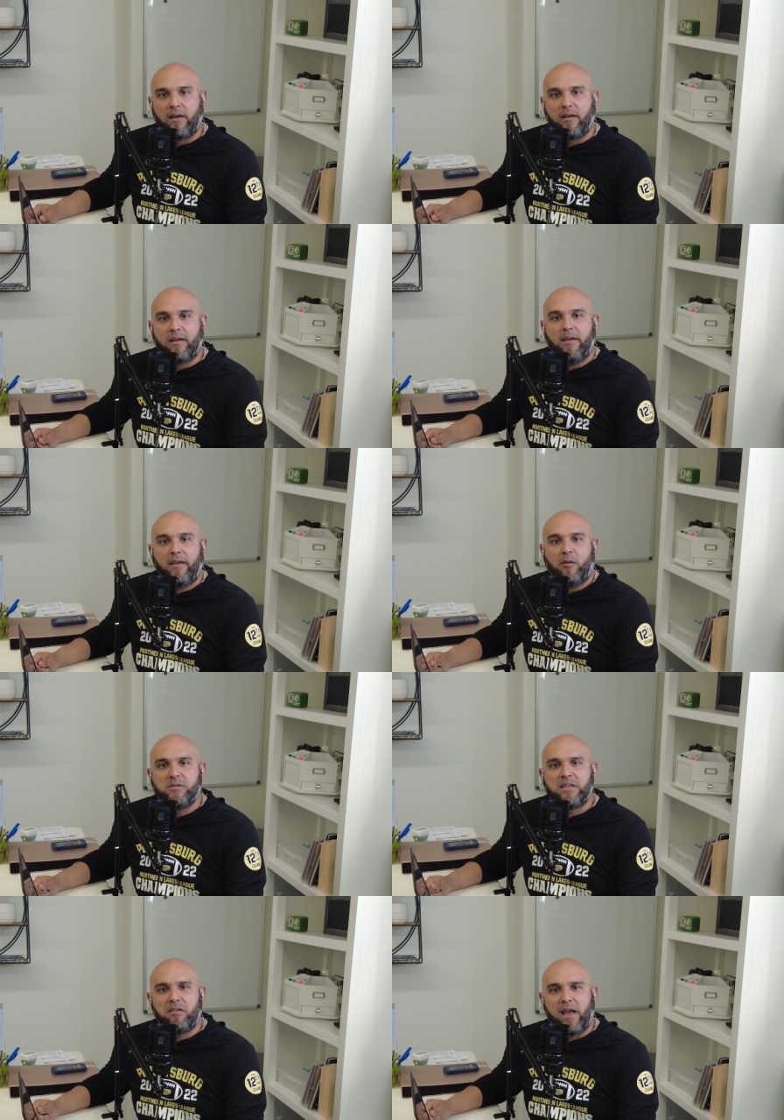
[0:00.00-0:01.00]
It was a
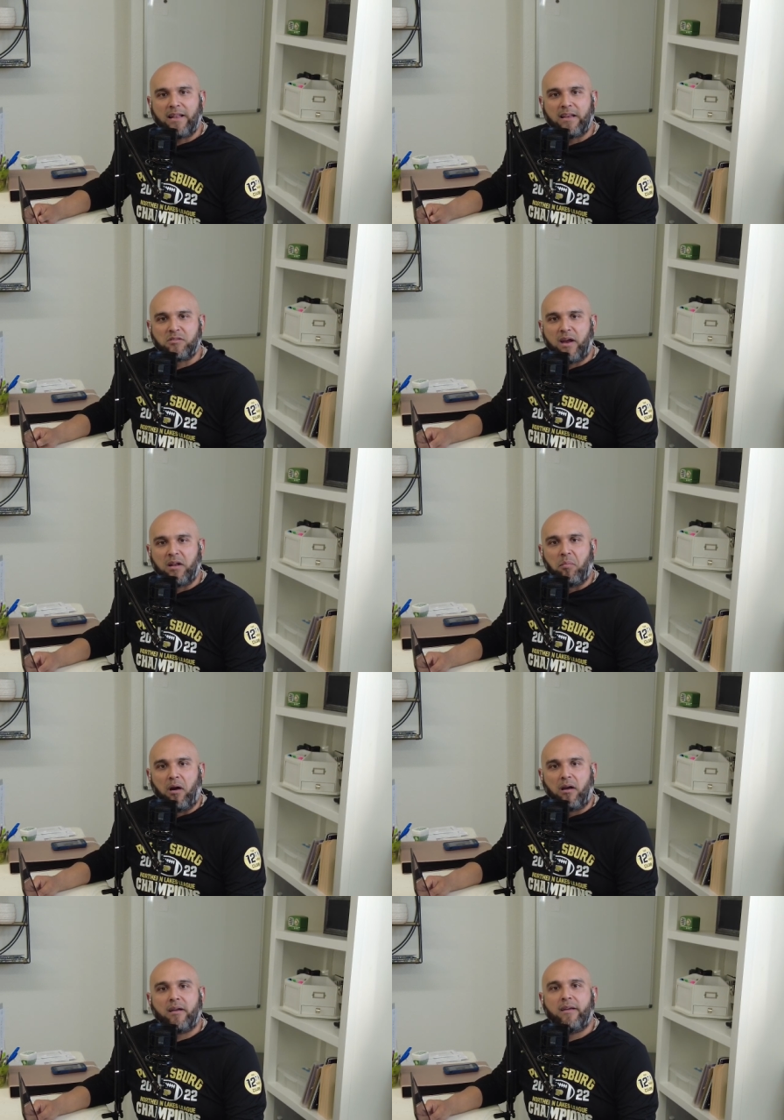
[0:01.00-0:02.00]
little hectic trying to
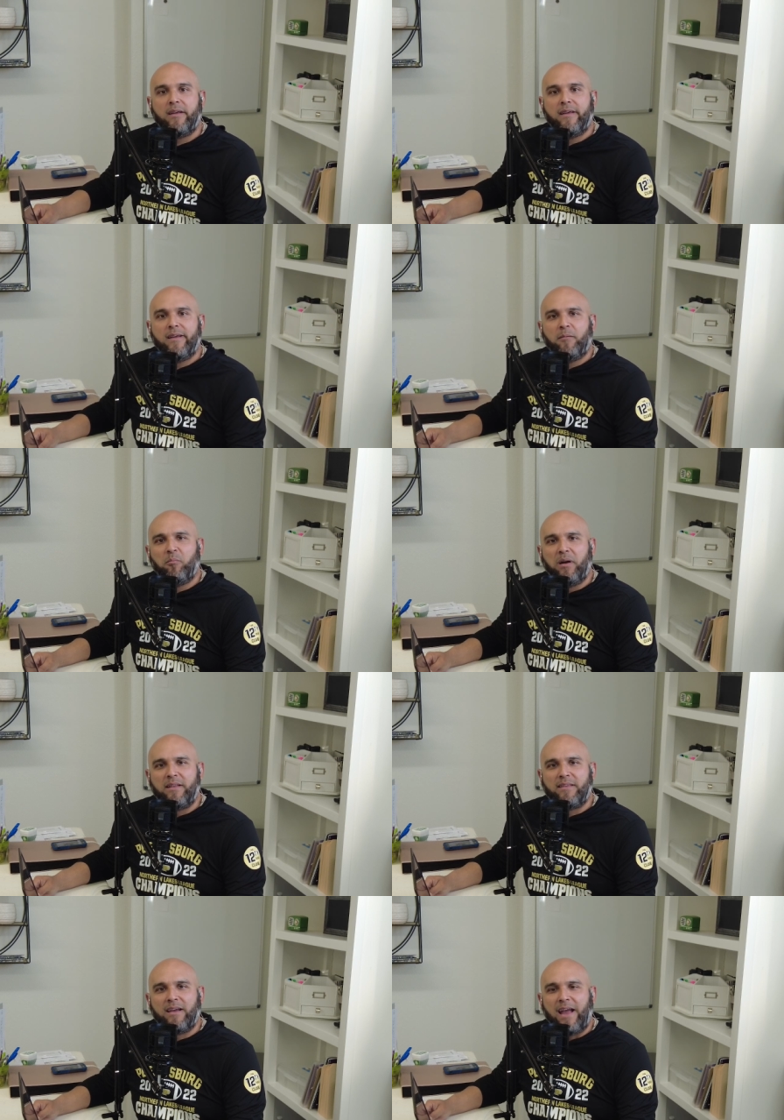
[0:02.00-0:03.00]
park, but
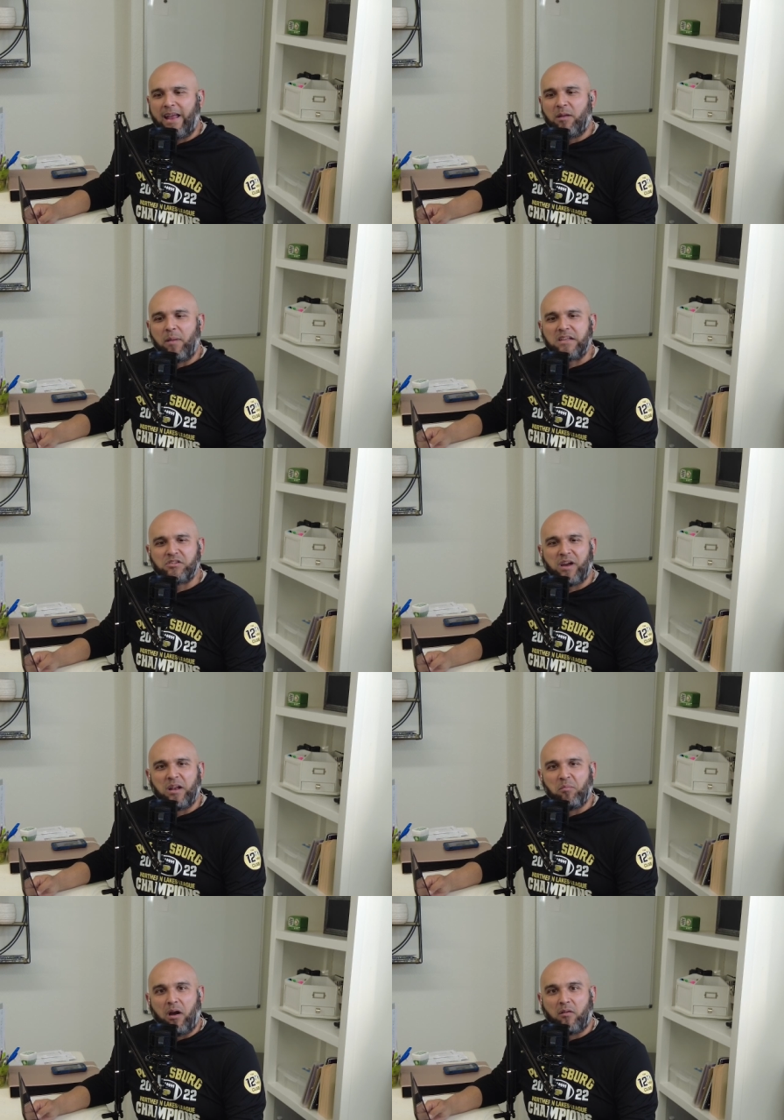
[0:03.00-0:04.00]
uh, I can't imagine trying to
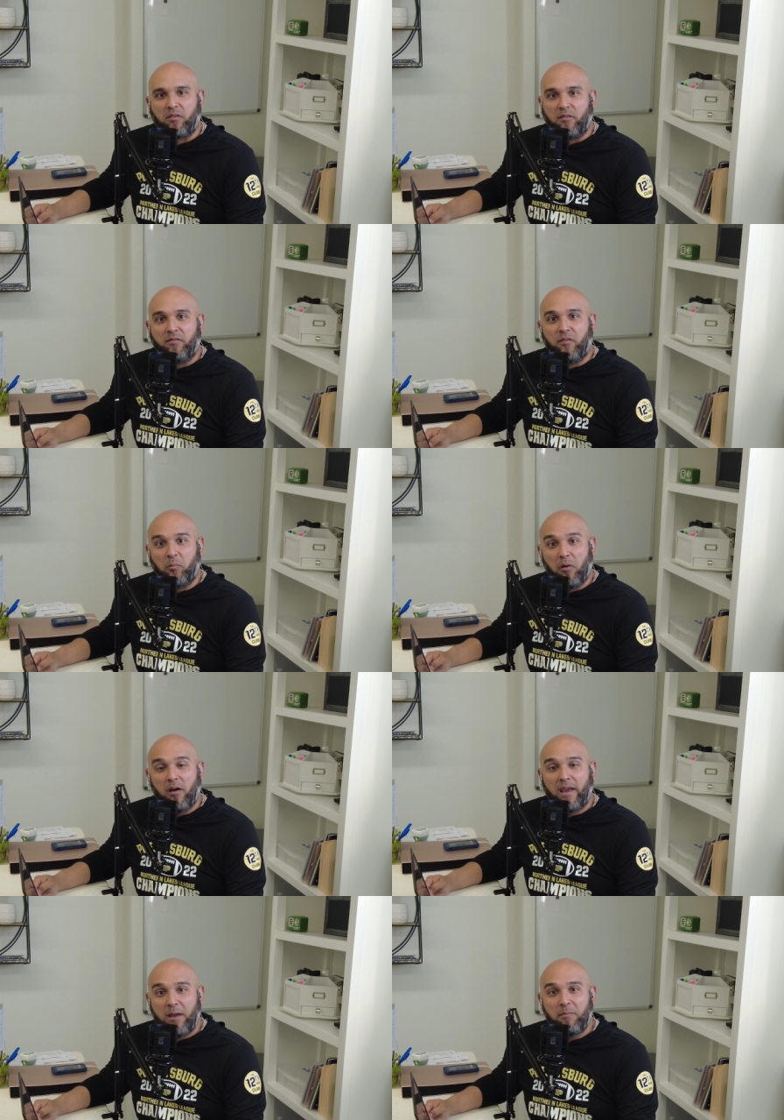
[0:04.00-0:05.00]
park for a football
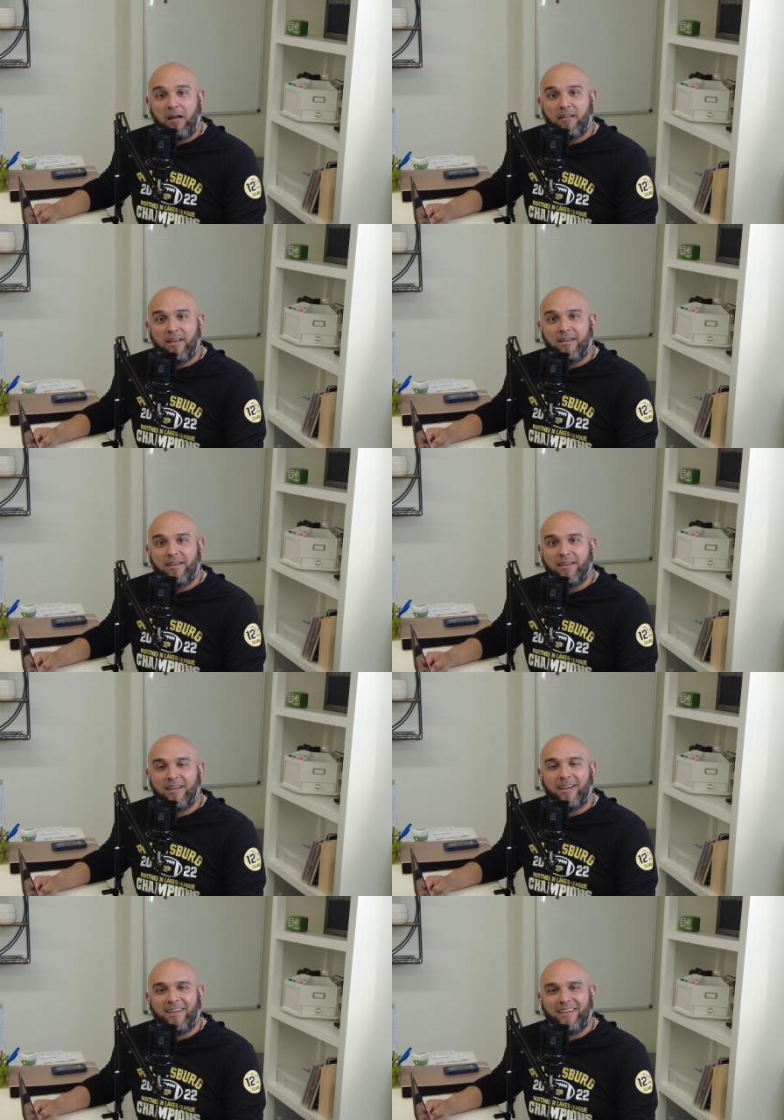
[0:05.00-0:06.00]
game down there
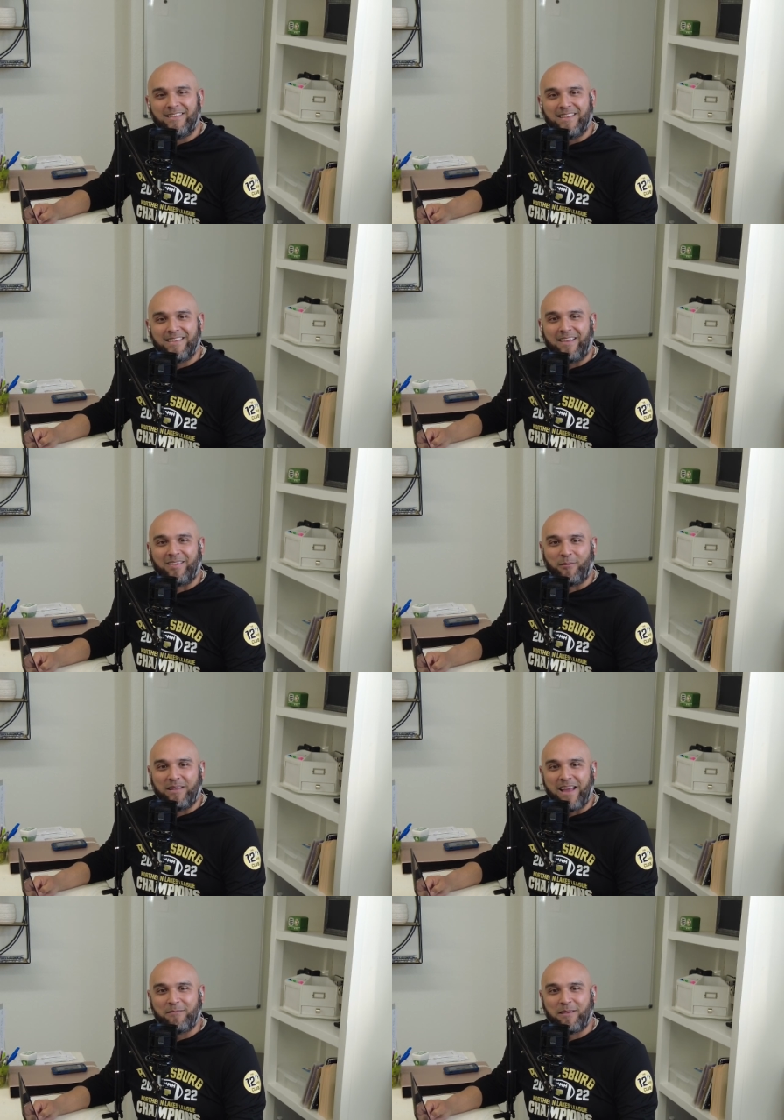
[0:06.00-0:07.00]
because that's like three
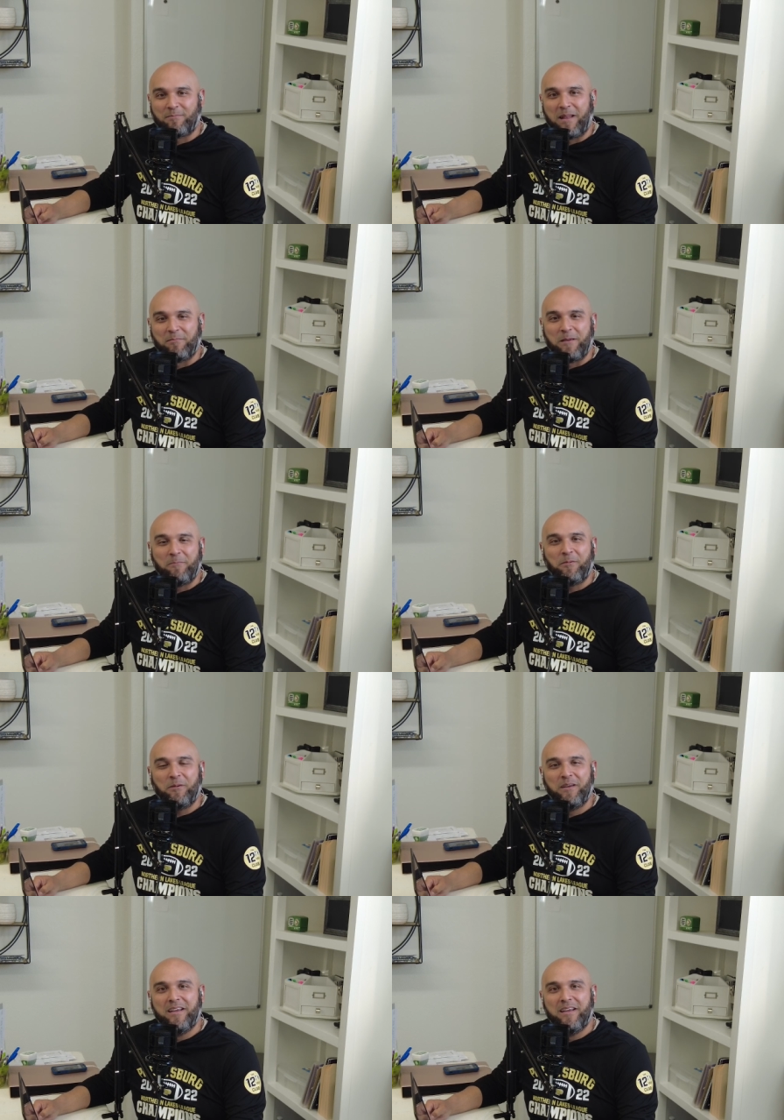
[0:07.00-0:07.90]
times as many people.